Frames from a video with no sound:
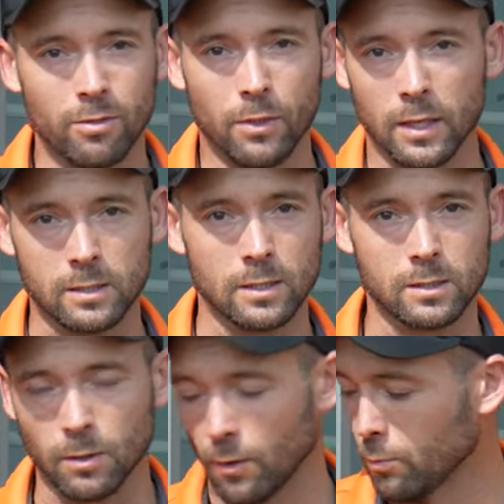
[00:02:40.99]
This
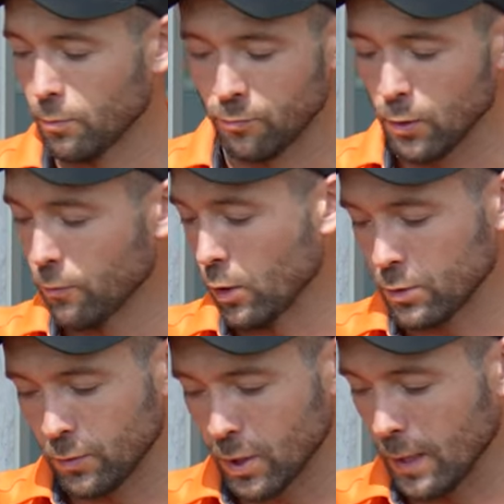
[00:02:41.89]
is the few
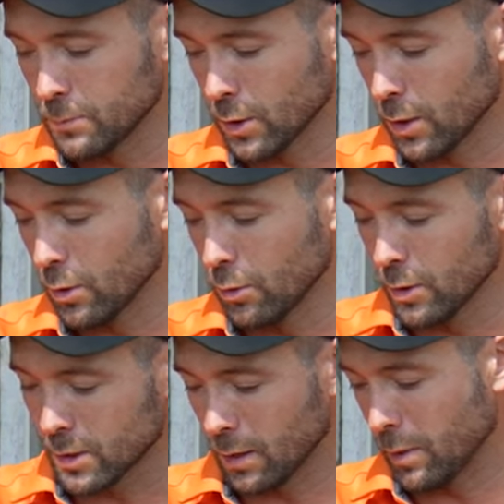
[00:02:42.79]
first few times you're going to do it,
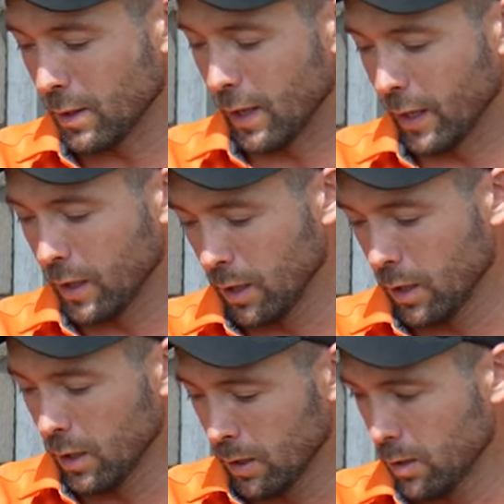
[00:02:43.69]
it's going to be like,
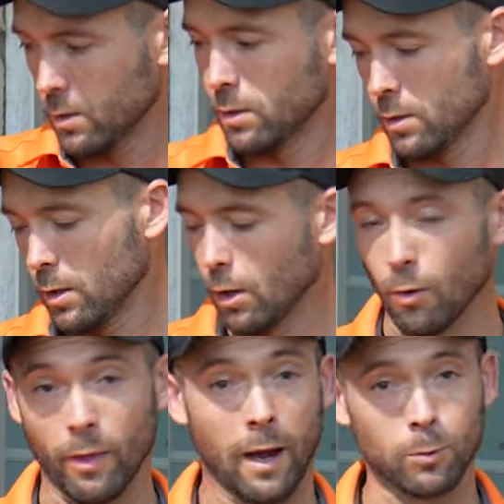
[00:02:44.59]

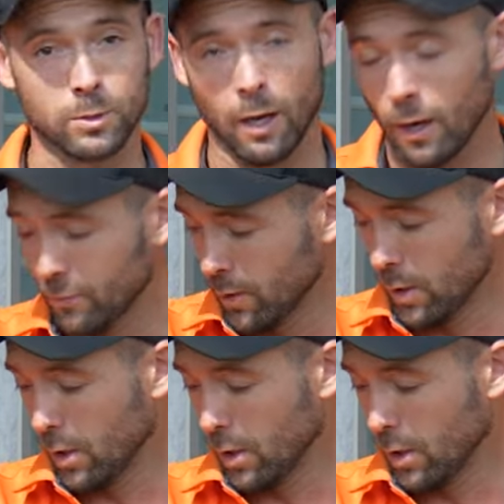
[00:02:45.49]
oh, that was off.